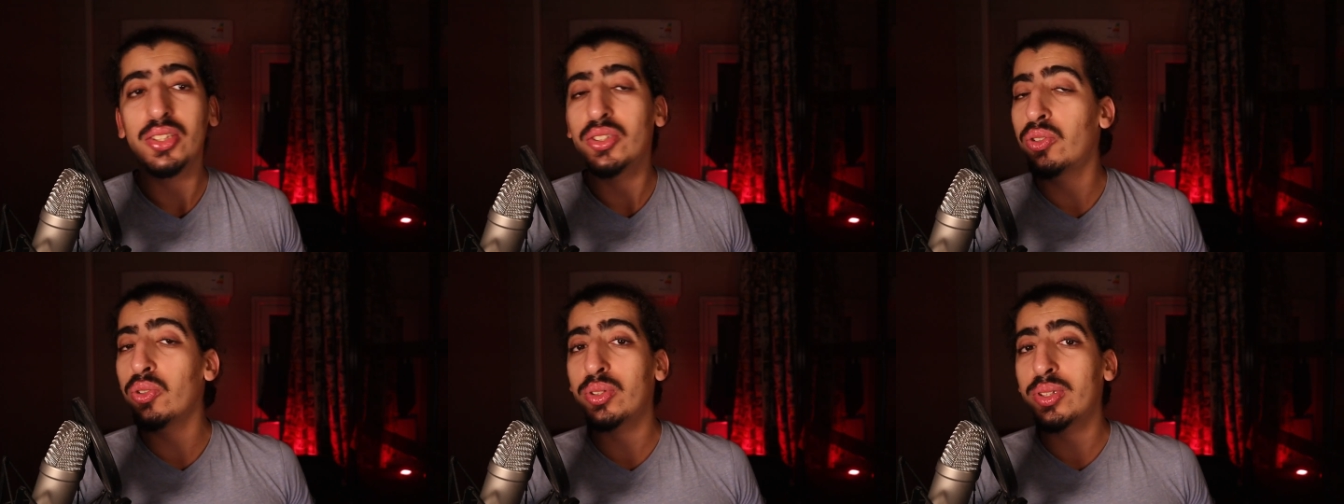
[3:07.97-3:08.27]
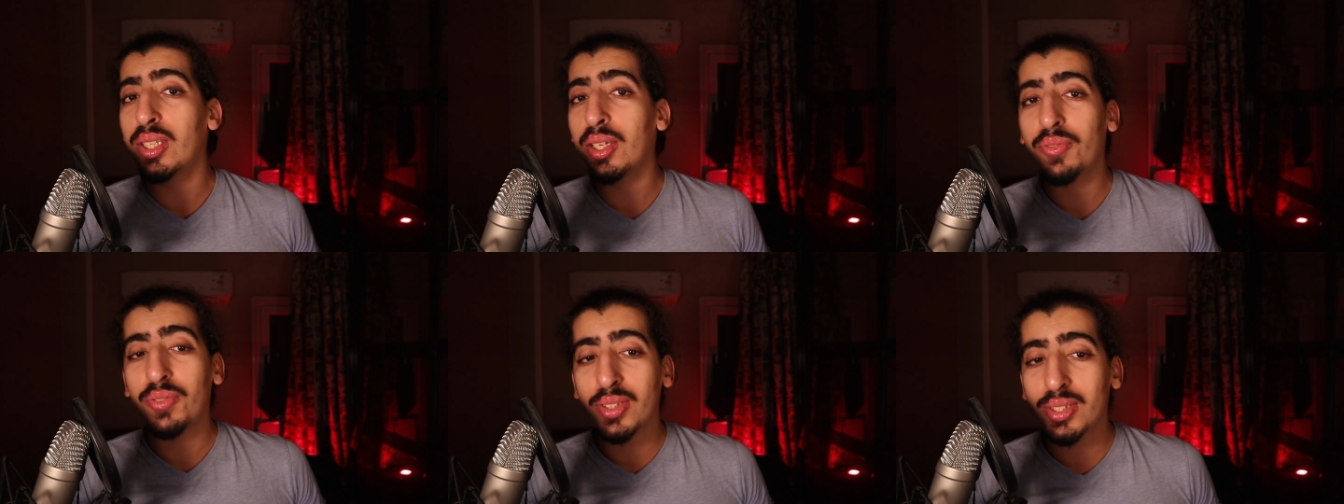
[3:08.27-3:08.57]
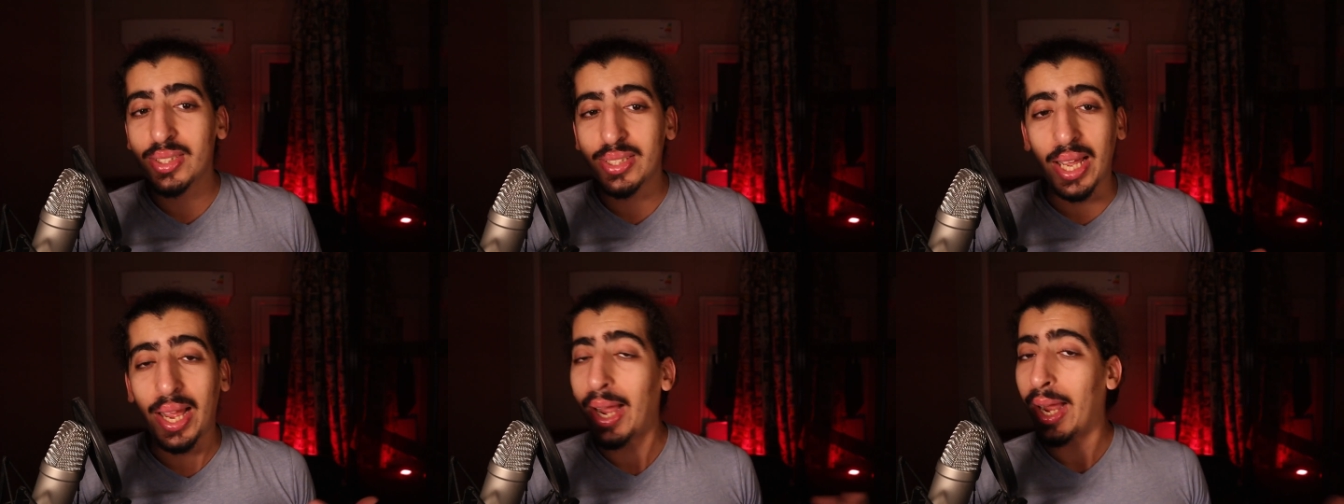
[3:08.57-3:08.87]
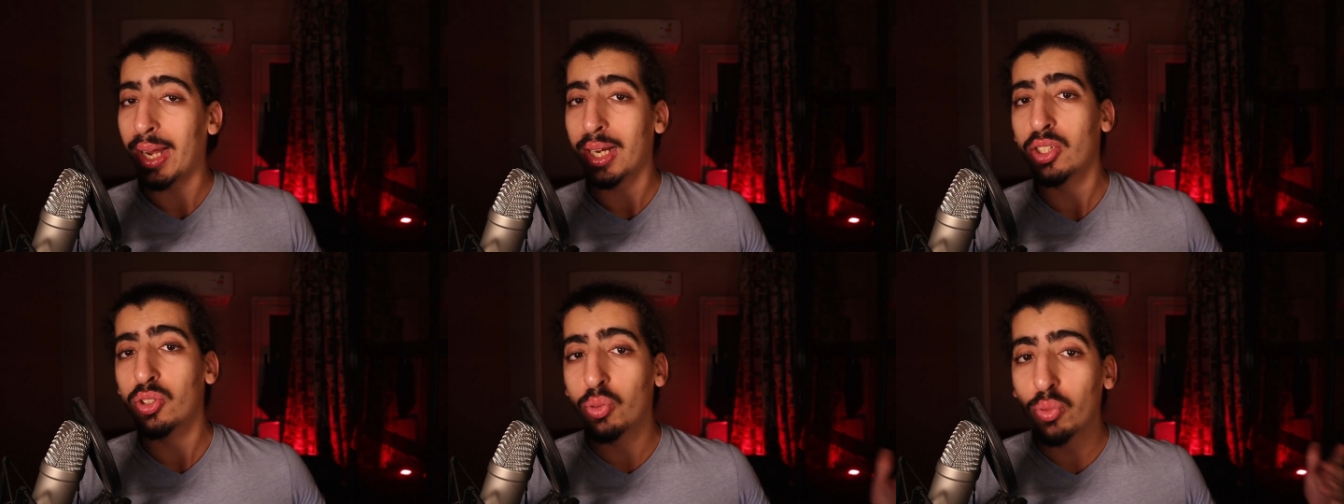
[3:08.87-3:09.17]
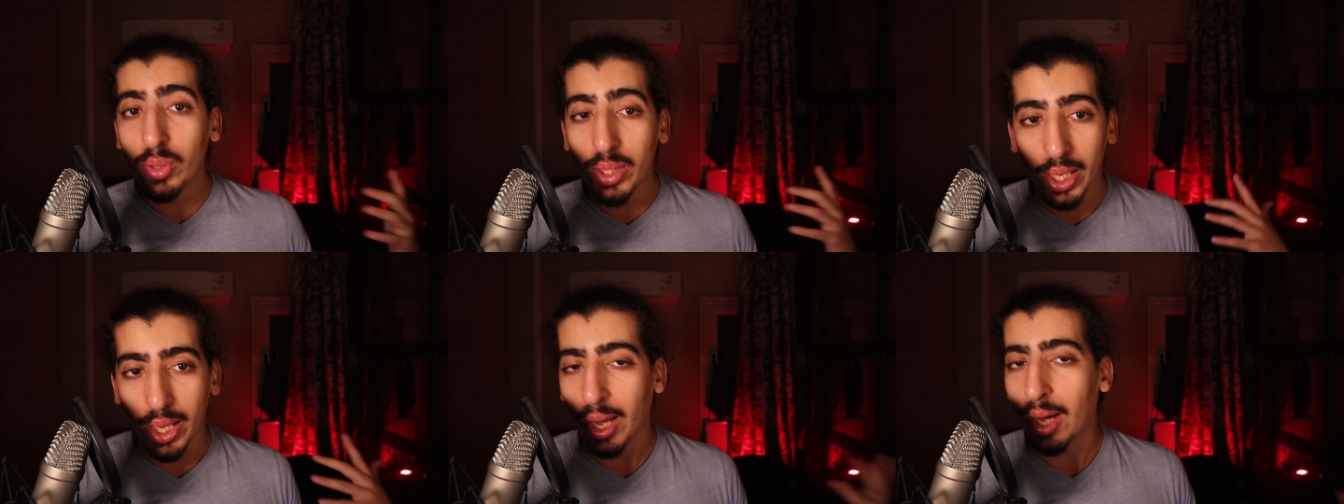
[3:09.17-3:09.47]
to see if it's
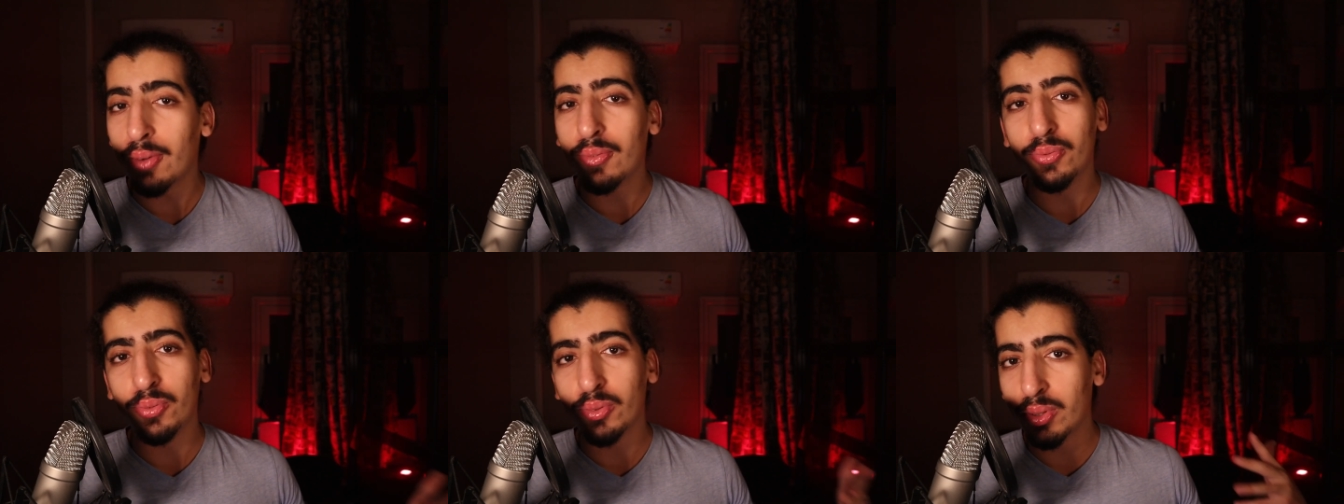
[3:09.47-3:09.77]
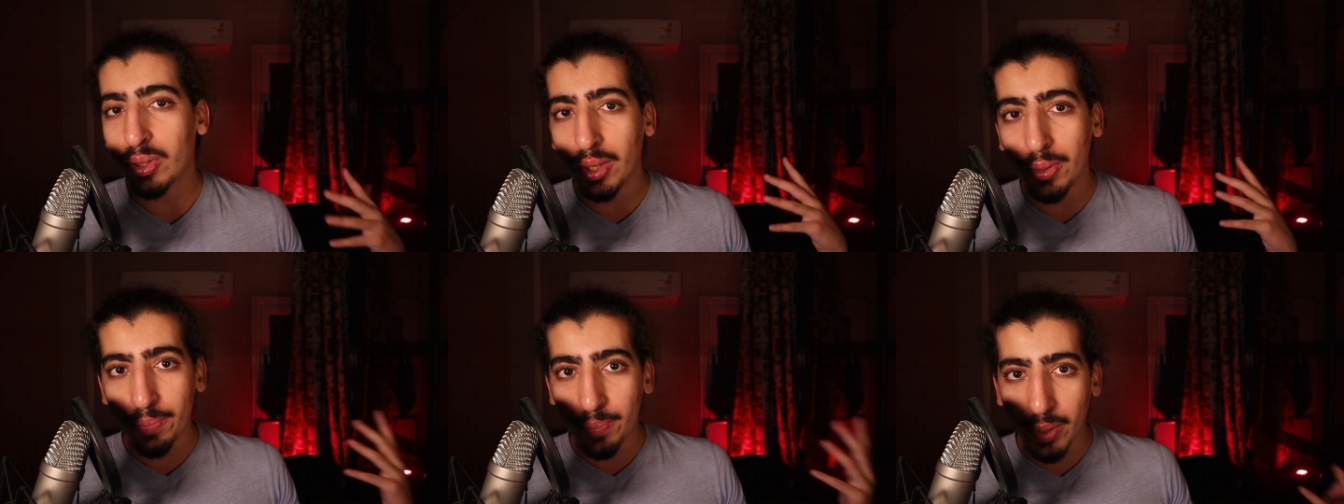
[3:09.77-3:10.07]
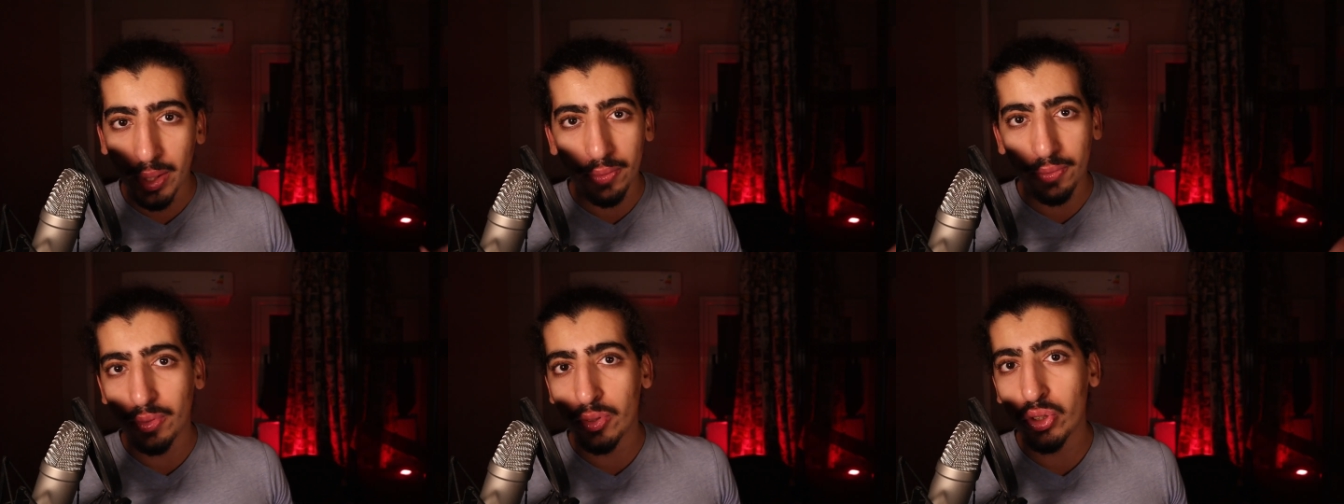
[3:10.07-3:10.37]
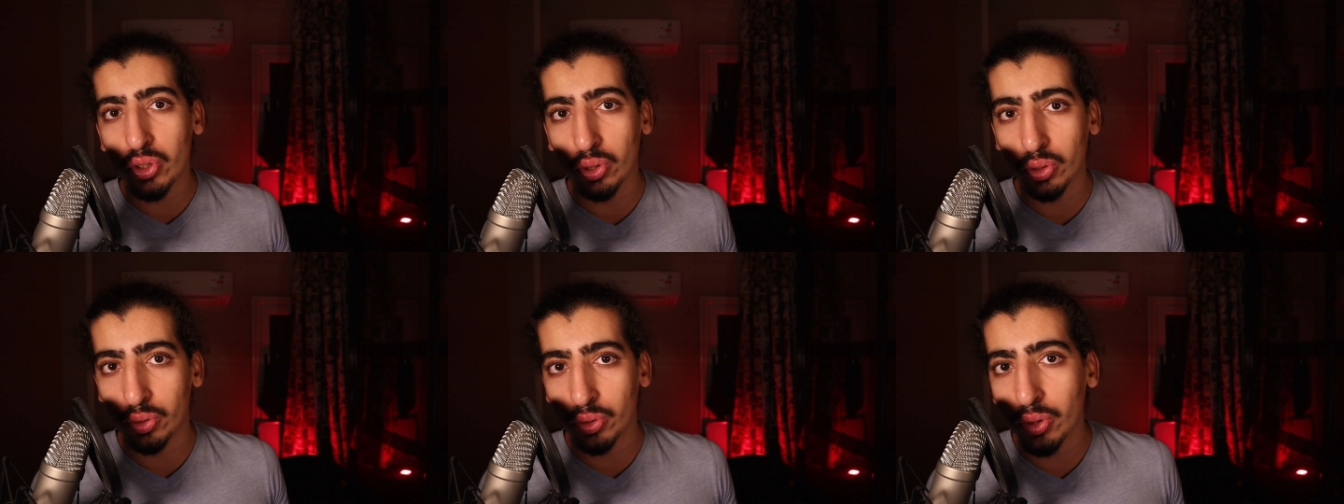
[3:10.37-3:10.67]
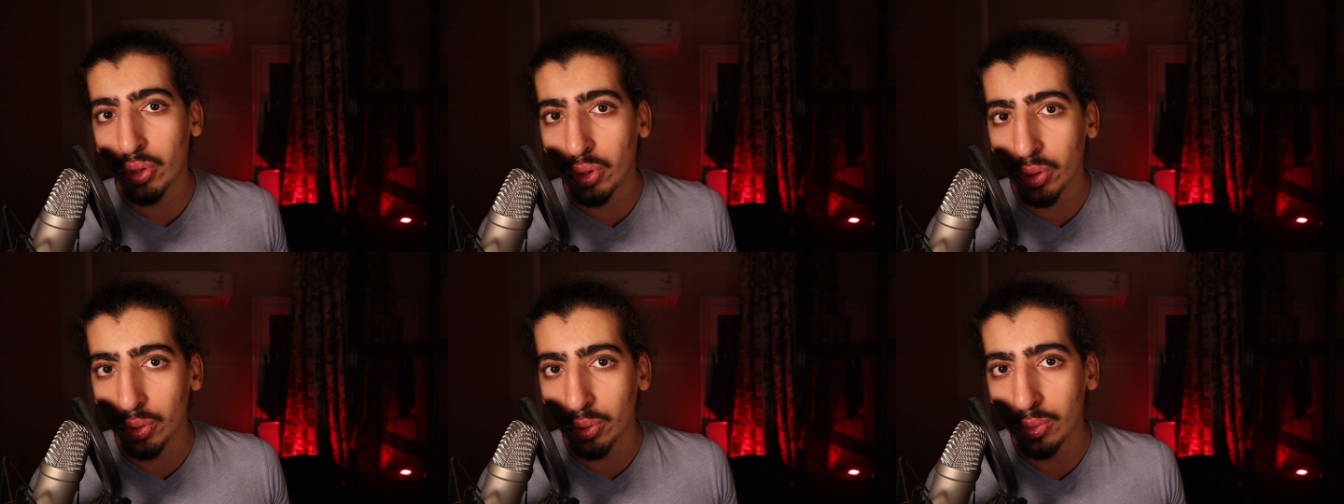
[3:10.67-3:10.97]
actually helpful and beneficial
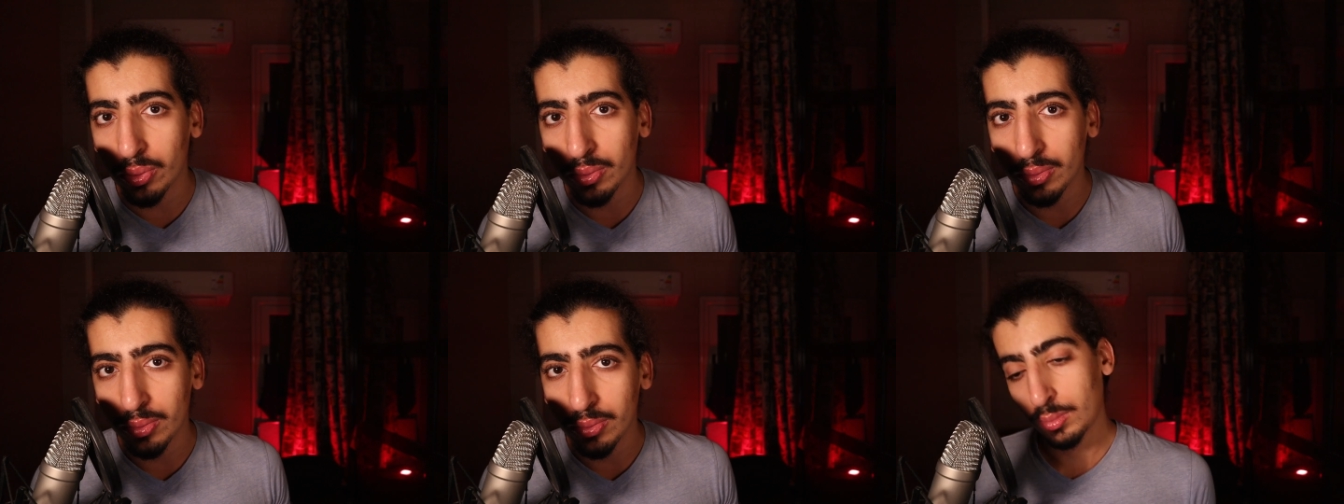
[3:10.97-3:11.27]
to you.